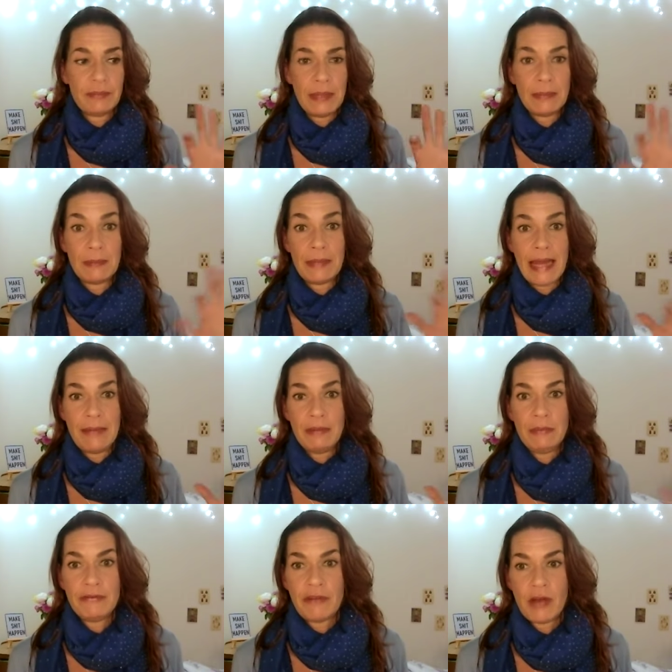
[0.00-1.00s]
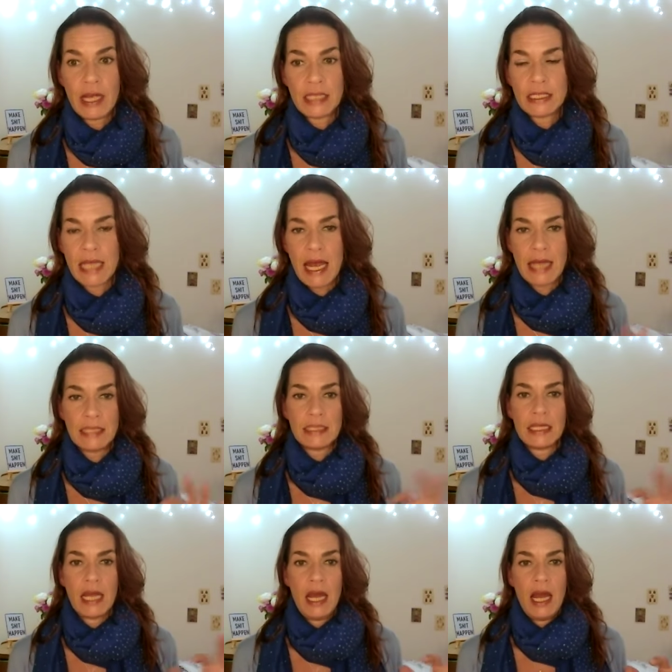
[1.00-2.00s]
and people blaming me for it.
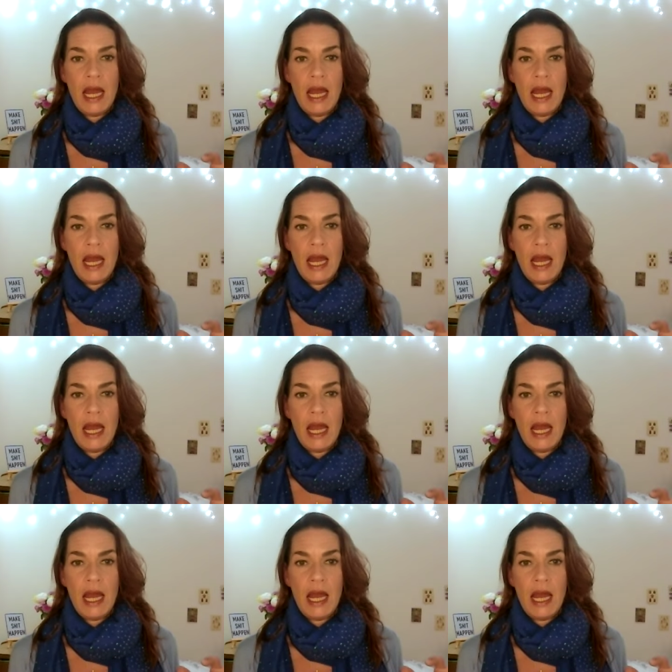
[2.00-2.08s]
And